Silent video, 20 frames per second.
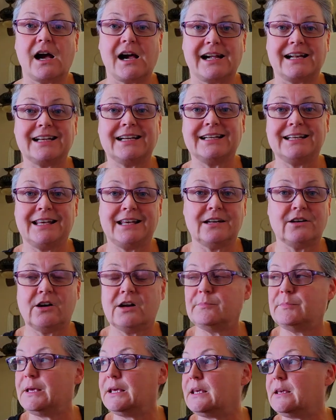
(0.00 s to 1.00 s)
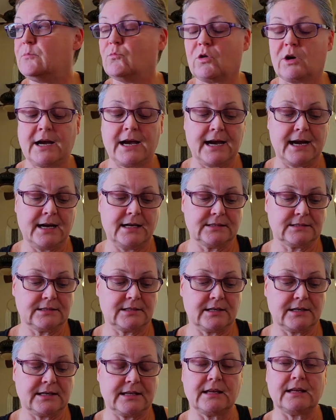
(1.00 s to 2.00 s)
I got to get on making more hats,
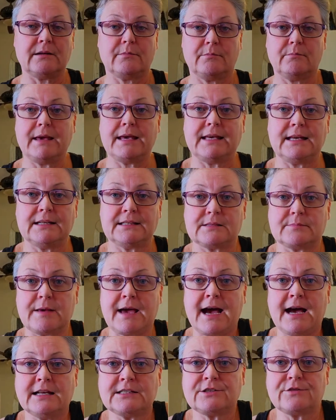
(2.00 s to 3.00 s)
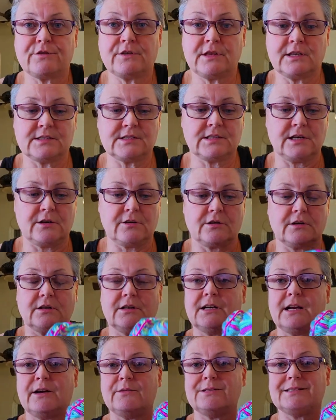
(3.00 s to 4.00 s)
get, making some hats for this year.
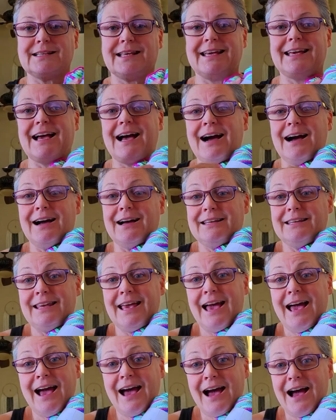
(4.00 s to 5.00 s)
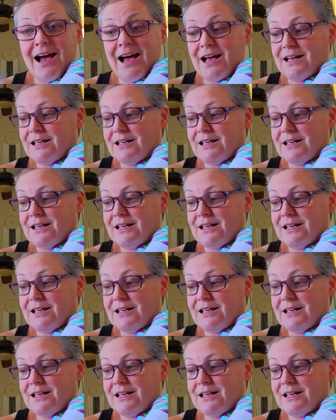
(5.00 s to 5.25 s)
And I was like, uh, yeah.